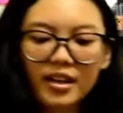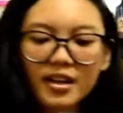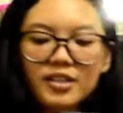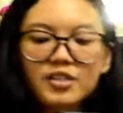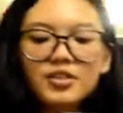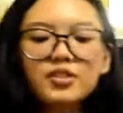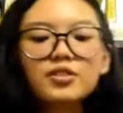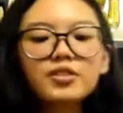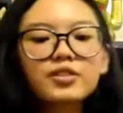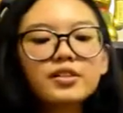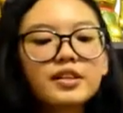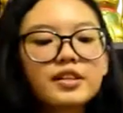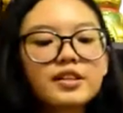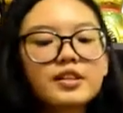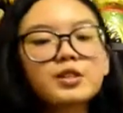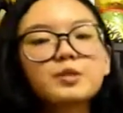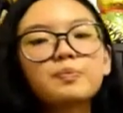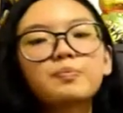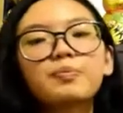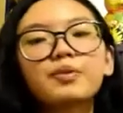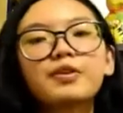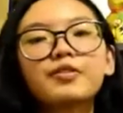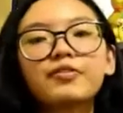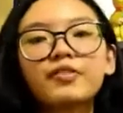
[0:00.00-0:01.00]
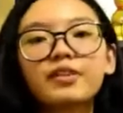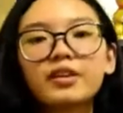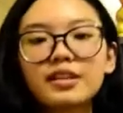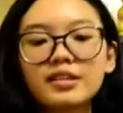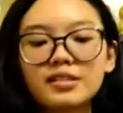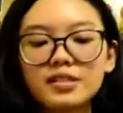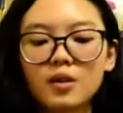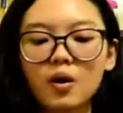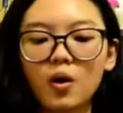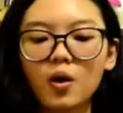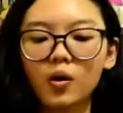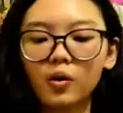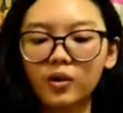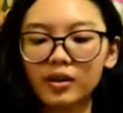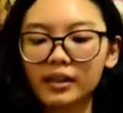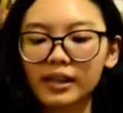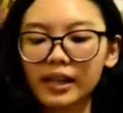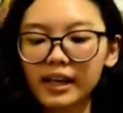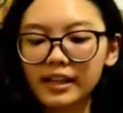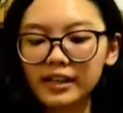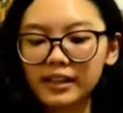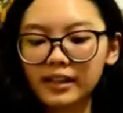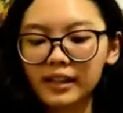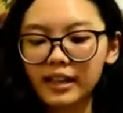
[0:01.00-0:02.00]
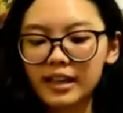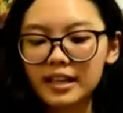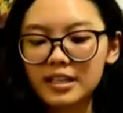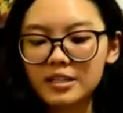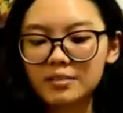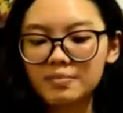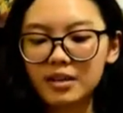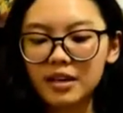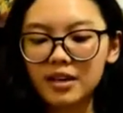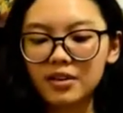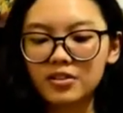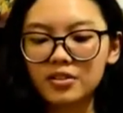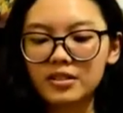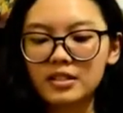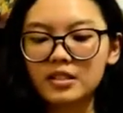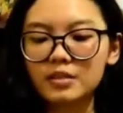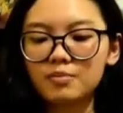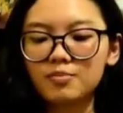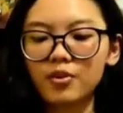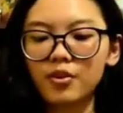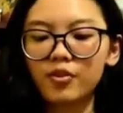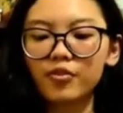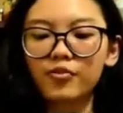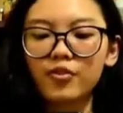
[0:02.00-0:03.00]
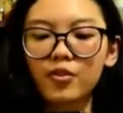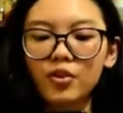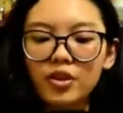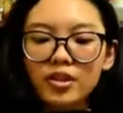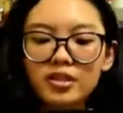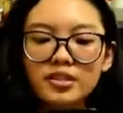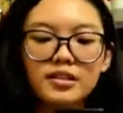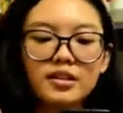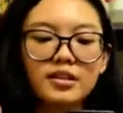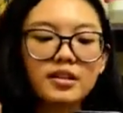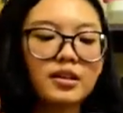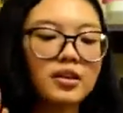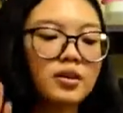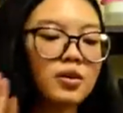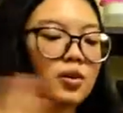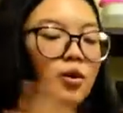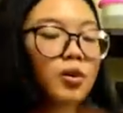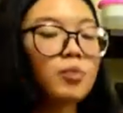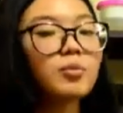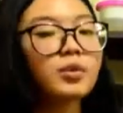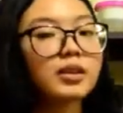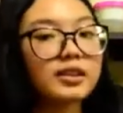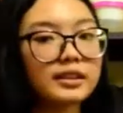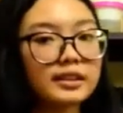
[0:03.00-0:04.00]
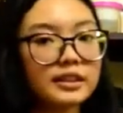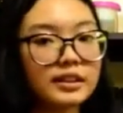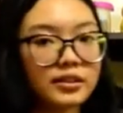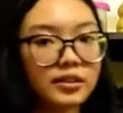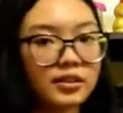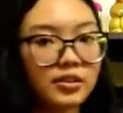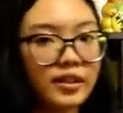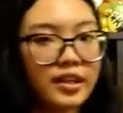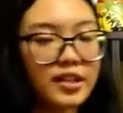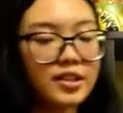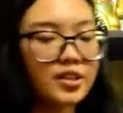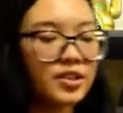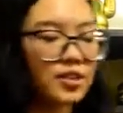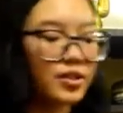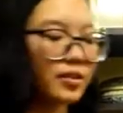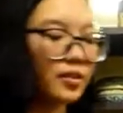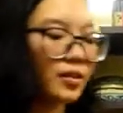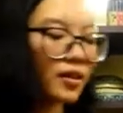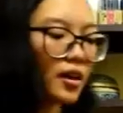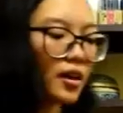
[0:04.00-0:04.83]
students prefer this online class because it's more focused than a normal situation.